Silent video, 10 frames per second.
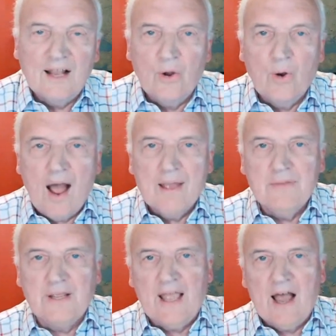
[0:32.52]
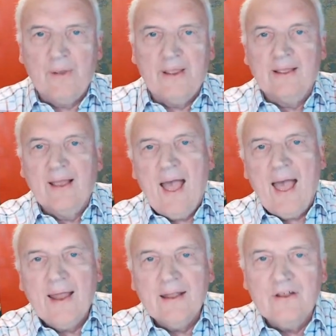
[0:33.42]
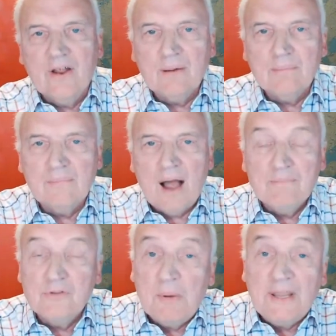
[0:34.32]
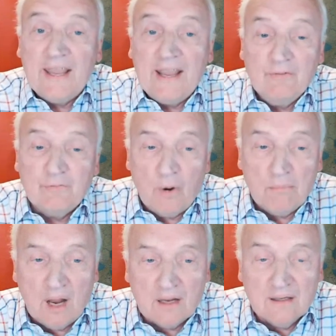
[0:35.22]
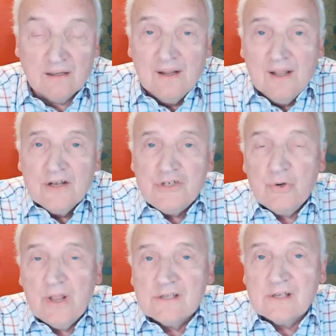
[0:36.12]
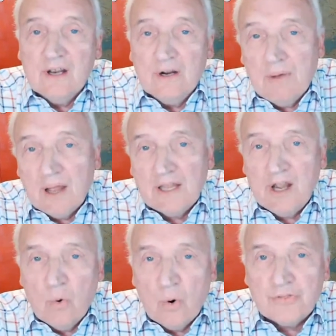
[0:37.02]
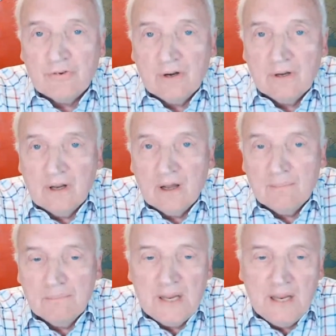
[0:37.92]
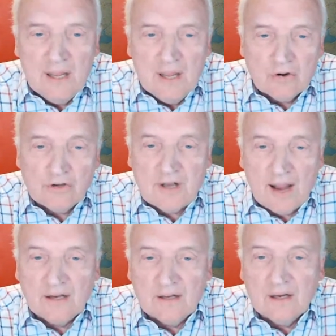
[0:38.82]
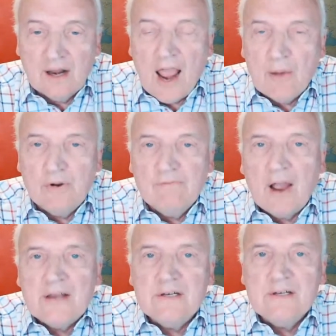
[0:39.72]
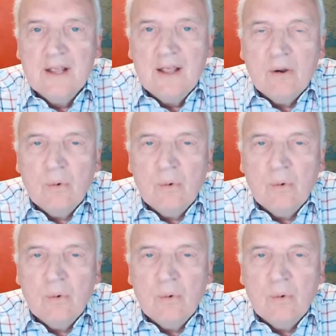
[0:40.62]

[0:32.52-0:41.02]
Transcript: Hello, I'm Nick Gowing, and I'm speaking from London. 2 years ago, my co-author and me, Chris Langdon, and I were invited